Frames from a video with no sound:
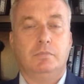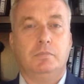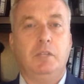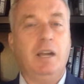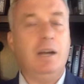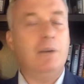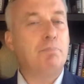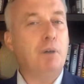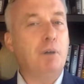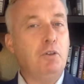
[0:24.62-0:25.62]
Yeah,
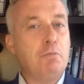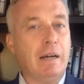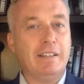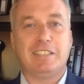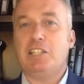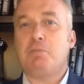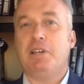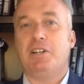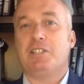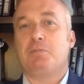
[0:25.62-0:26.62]
both parties, let's
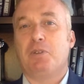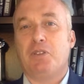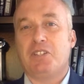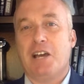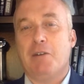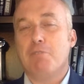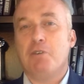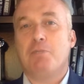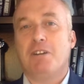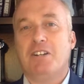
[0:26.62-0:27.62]
be honest with this, Hal,
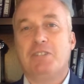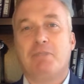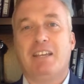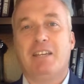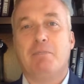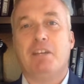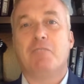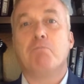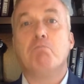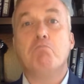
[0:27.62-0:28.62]
both parties playing a bit
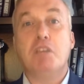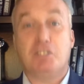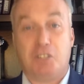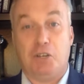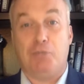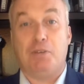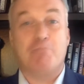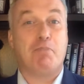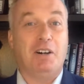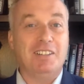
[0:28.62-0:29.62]
of mischief
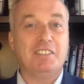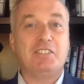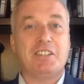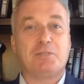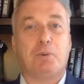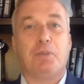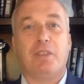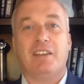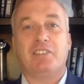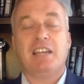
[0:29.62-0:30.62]
in politics
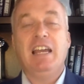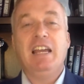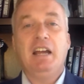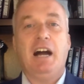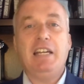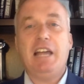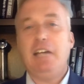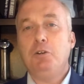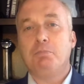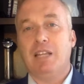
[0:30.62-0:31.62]
with this.
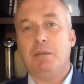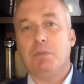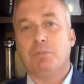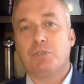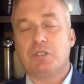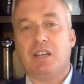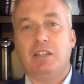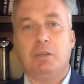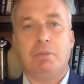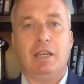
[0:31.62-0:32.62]
I don't blame them for
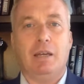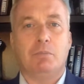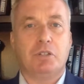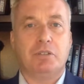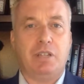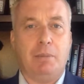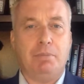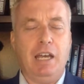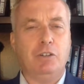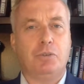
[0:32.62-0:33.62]
saying the PM should step
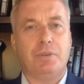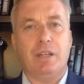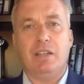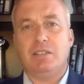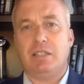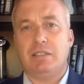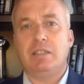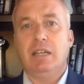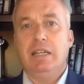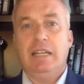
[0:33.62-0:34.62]
down over this.
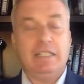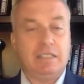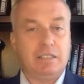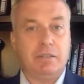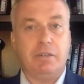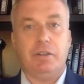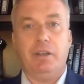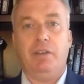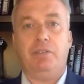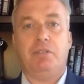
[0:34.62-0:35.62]
It's
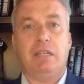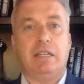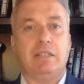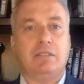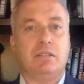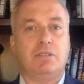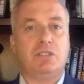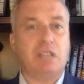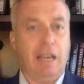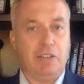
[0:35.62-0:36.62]
serious. It's
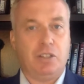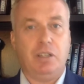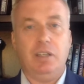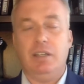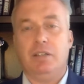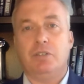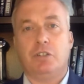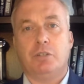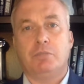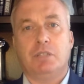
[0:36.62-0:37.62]
sketchy in
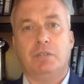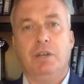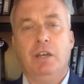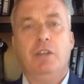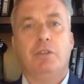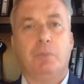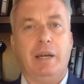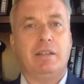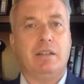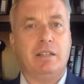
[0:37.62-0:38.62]
terms of the
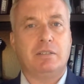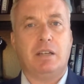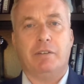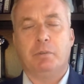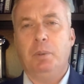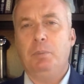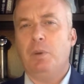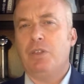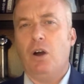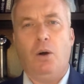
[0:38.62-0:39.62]
way that his government,
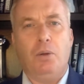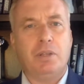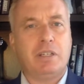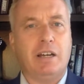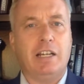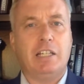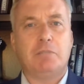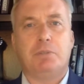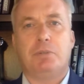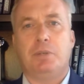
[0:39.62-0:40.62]
with all the
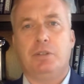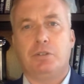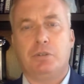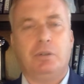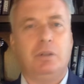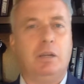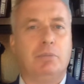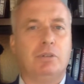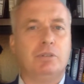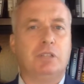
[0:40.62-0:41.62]
ties between the Trudeau
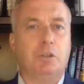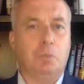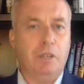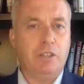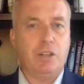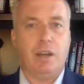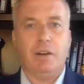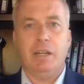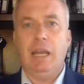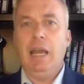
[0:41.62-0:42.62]
Liberals and the We
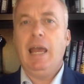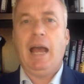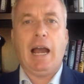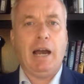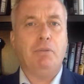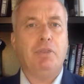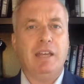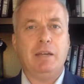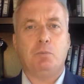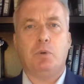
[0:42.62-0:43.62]
Charity, how
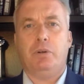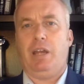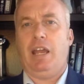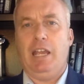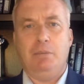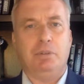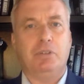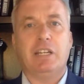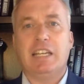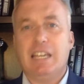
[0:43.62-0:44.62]
they were able
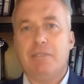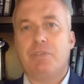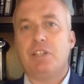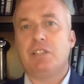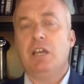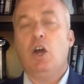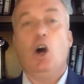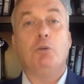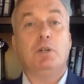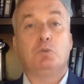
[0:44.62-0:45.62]
to give this
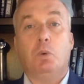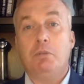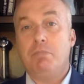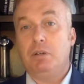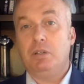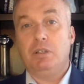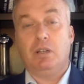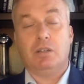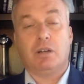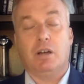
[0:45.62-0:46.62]
almost $1 billion
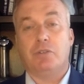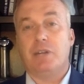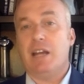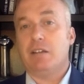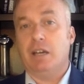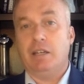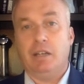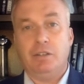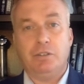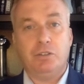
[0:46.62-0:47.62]
contract,
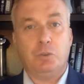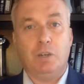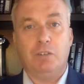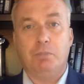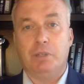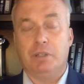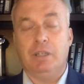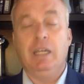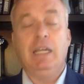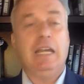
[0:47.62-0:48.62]
$912
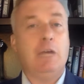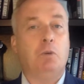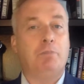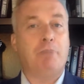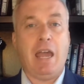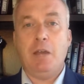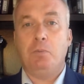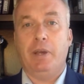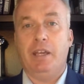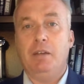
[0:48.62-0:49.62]
million. It would pay
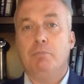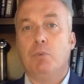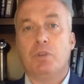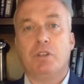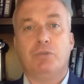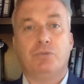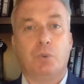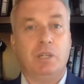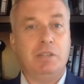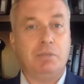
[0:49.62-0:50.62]
We more than
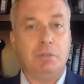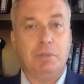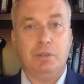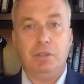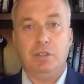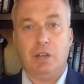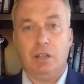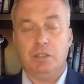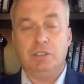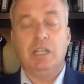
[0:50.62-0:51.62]
$43 million
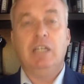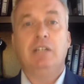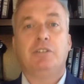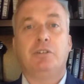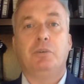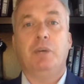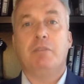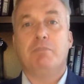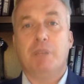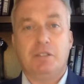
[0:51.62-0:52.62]
to
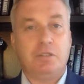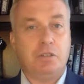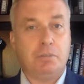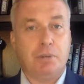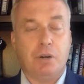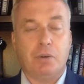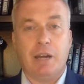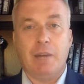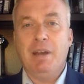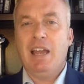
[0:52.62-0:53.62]
administer the
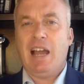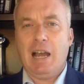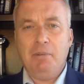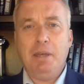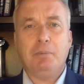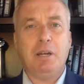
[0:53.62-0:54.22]
program. How they were